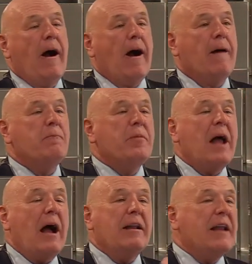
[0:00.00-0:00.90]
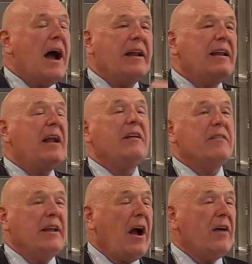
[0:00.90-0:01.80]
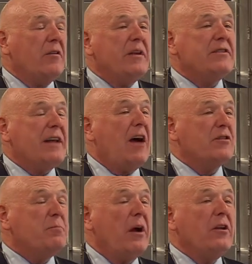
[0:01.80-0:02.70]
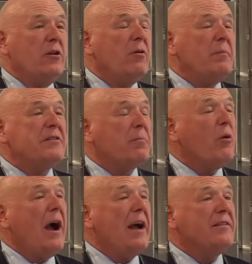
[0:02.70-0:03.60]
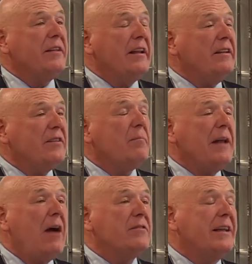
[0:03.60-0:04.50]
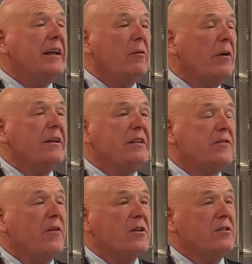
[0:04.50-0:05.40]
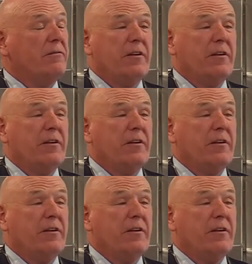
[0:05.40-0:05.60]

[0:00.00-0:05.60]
Um, not in any either of these towns, but you would be surprised that some towns can get really dysfunctional.